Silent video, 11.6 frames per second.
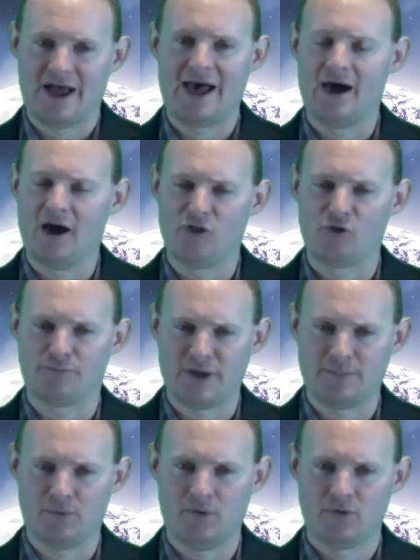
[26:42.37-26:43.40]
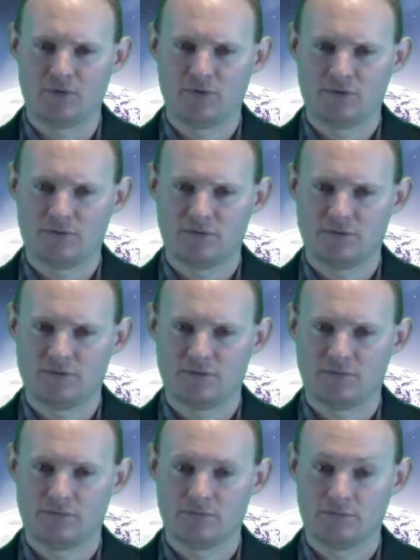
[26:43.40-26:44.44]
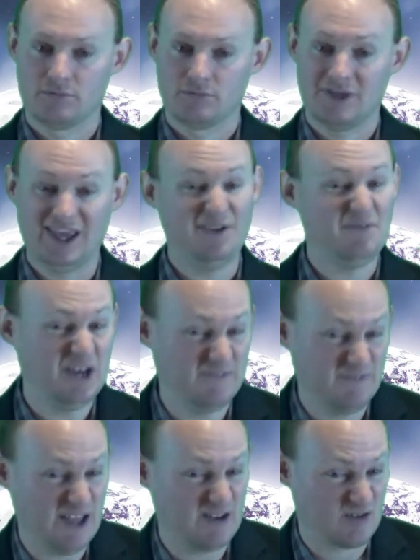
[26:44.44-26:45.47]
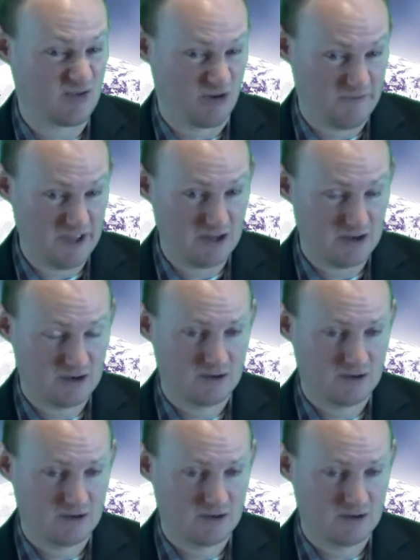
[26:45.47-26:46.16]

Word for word: at other people, even if they deserve it?